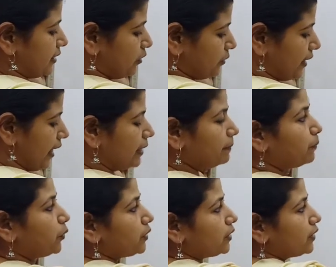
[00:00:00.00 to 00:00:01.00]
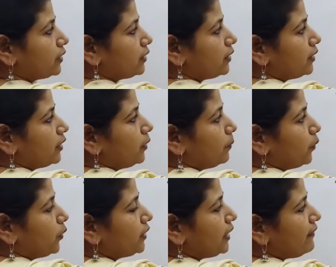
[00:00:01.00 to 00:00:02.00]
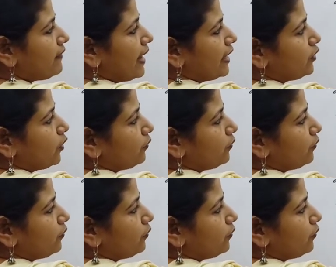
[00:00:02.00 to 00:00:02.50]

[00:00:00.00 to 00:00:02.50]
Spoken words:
You can put the value